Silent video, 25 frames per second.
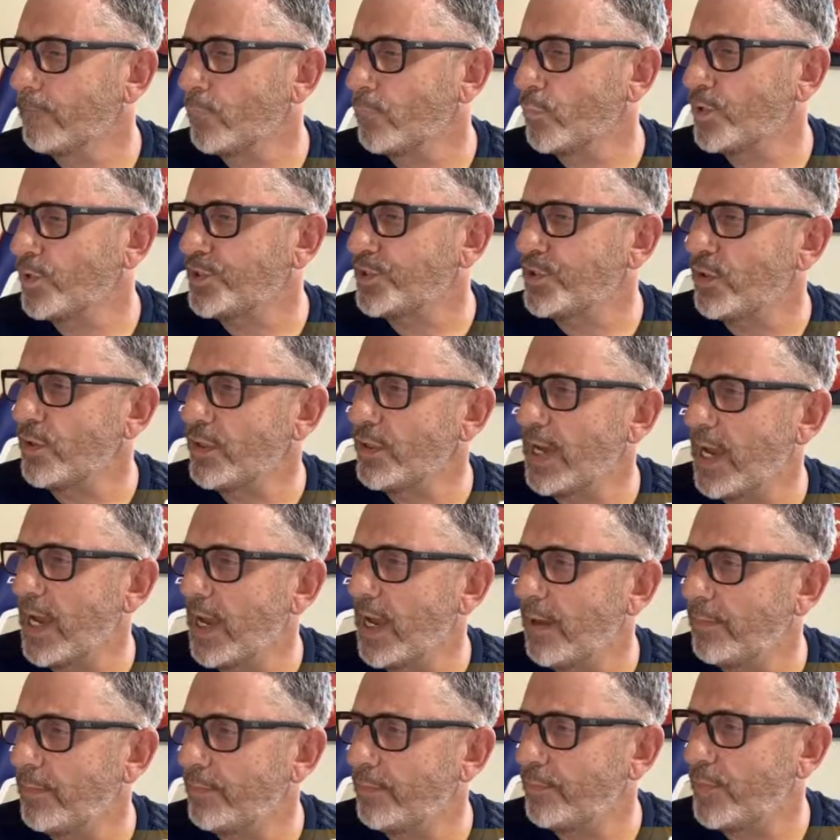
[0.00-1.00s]
We still
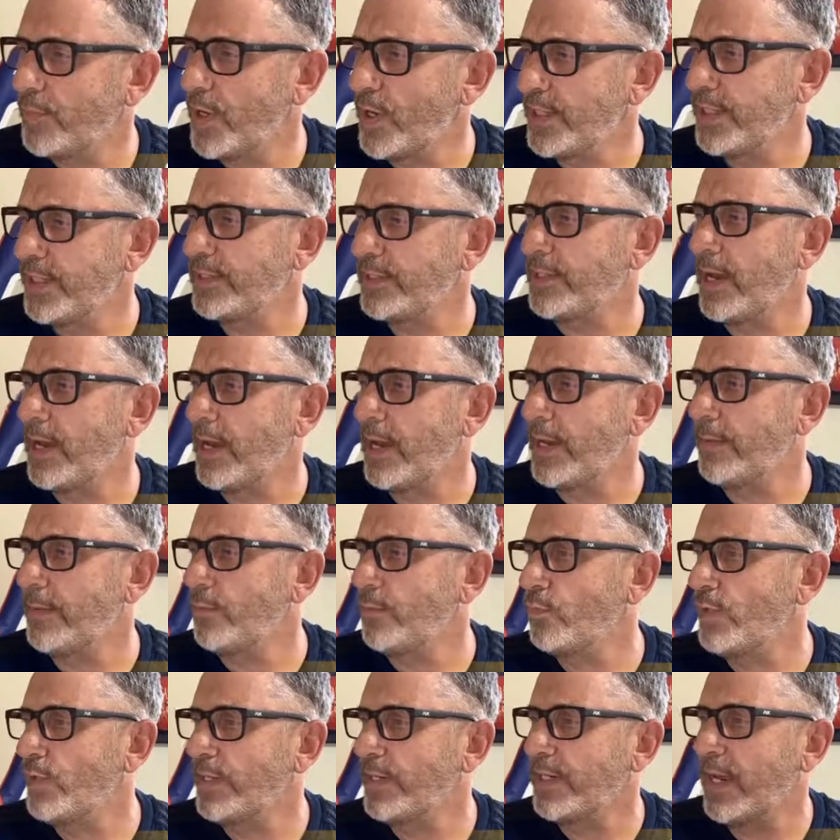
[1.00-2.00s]
got plenty of
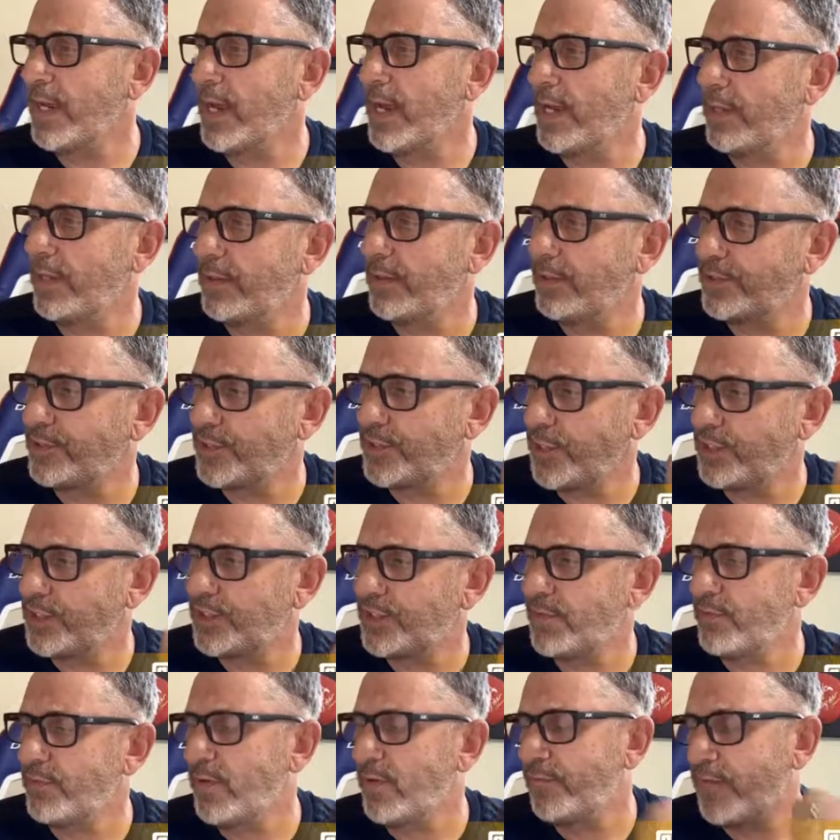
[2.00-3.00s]
time. We got
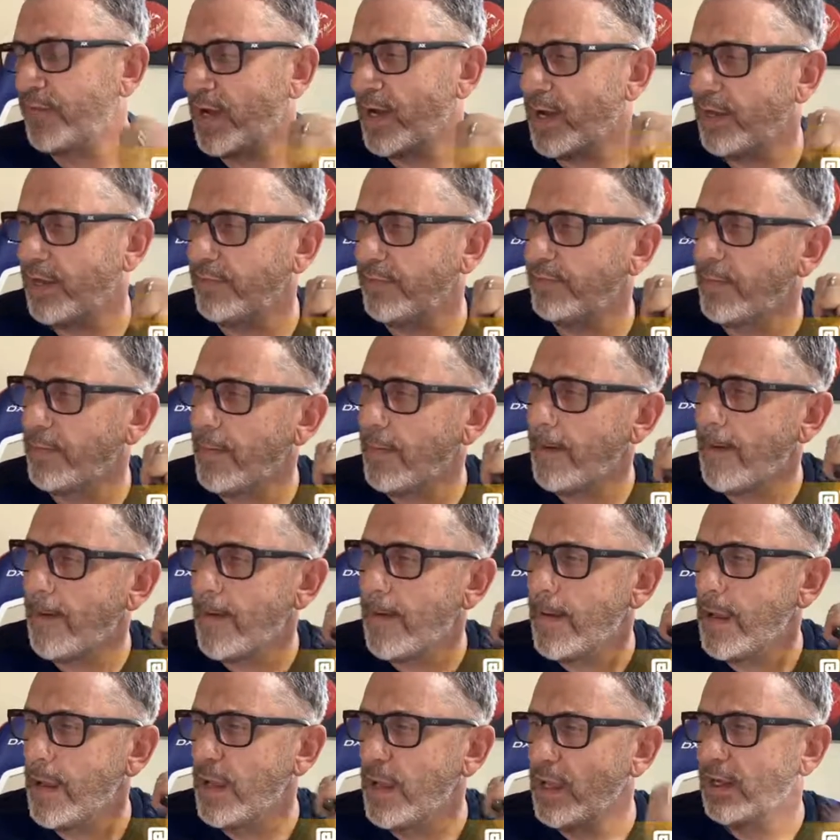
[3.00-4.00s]
6-705
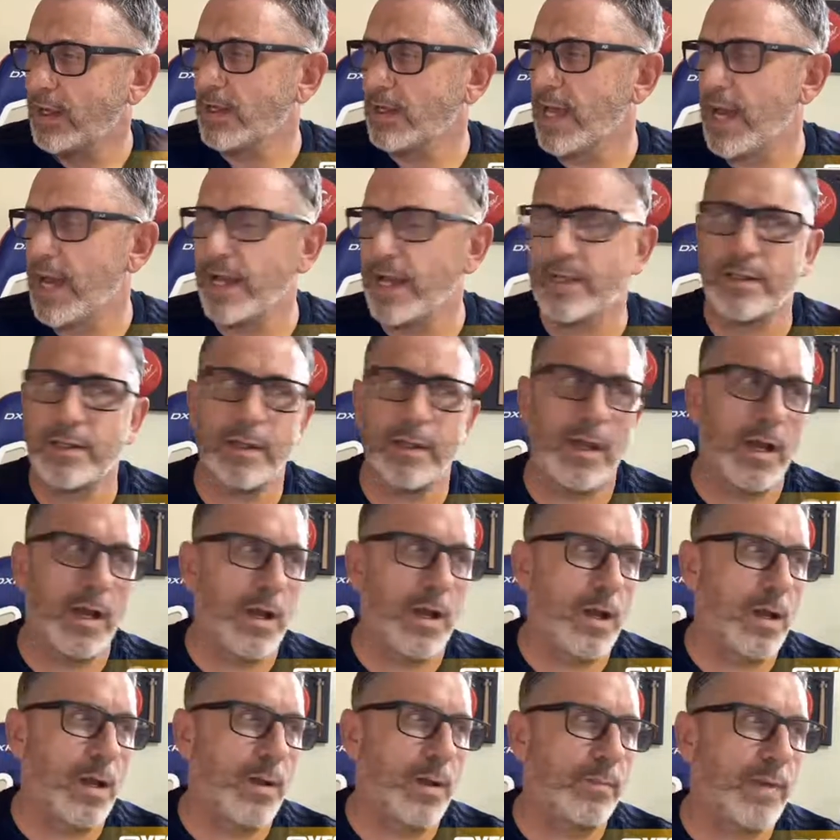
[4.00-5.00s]
knock.
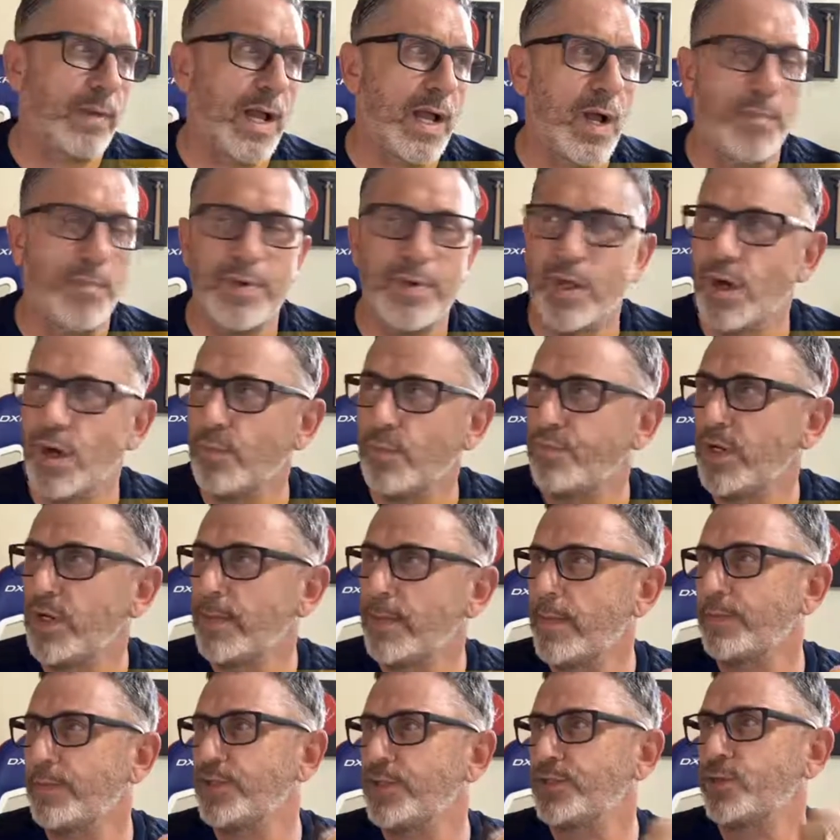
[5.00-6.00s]
I'll be on our
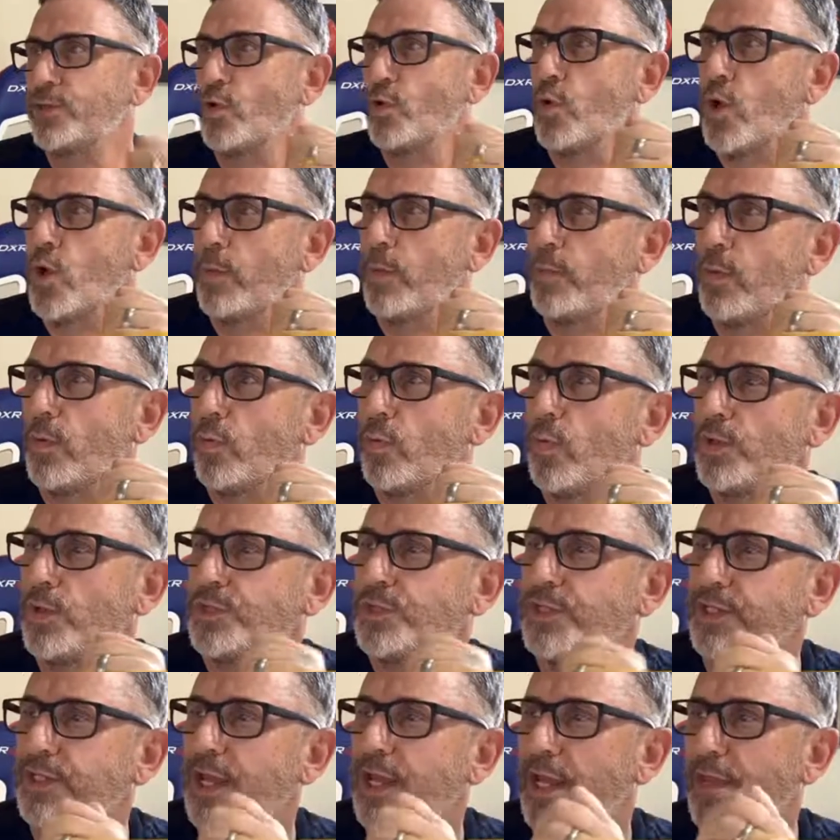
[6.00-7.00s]
premium Discord, but
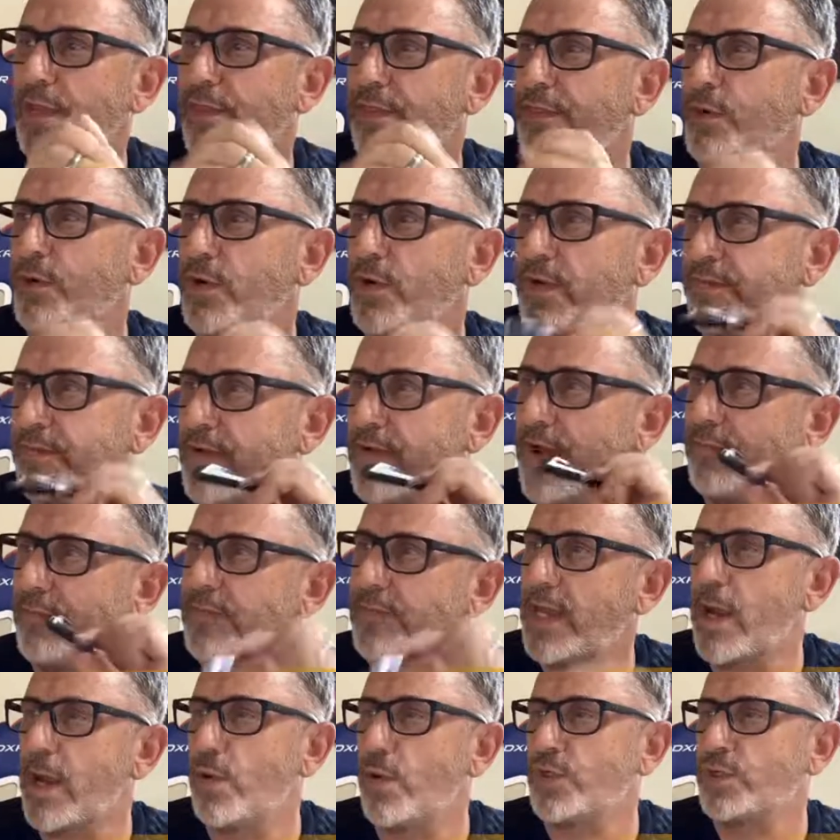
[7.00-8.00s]
once again,
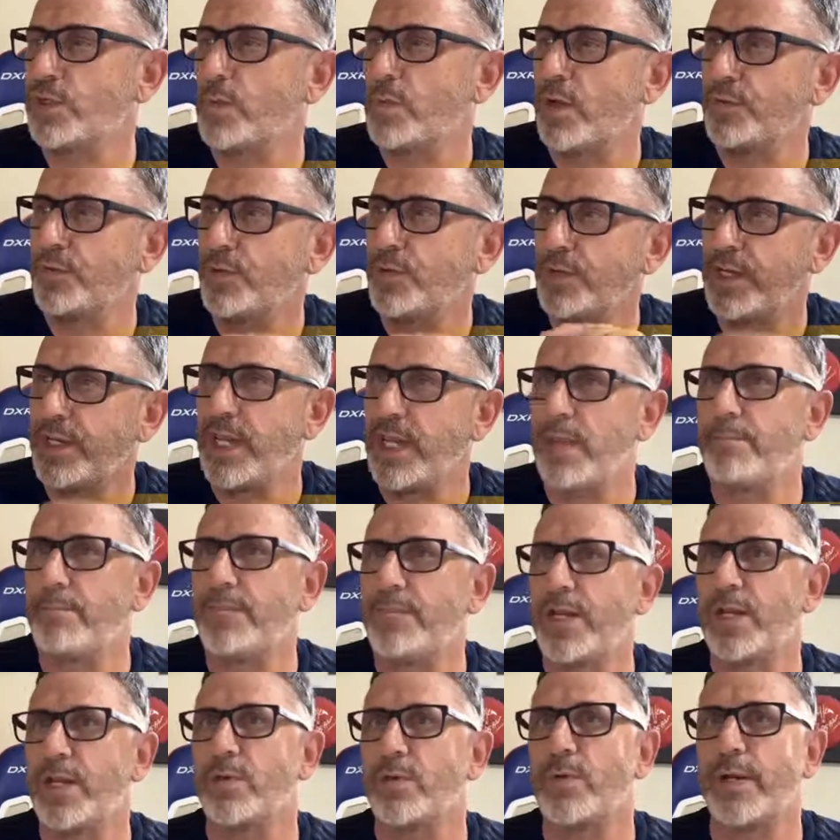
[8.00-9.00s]
$35 a month. You can't
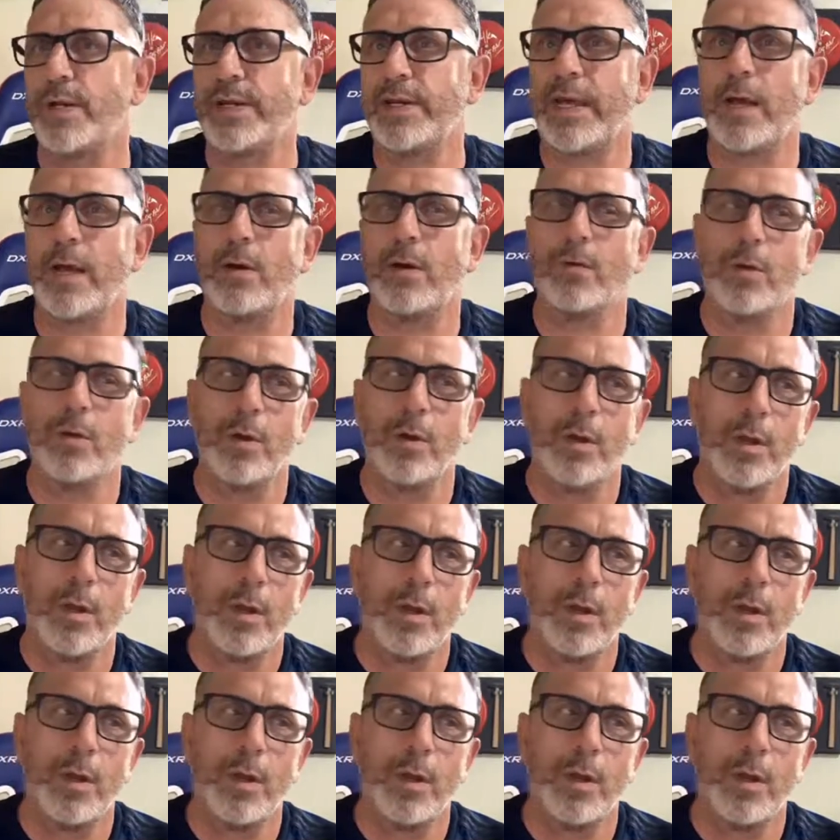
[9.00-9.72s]
beat it right now.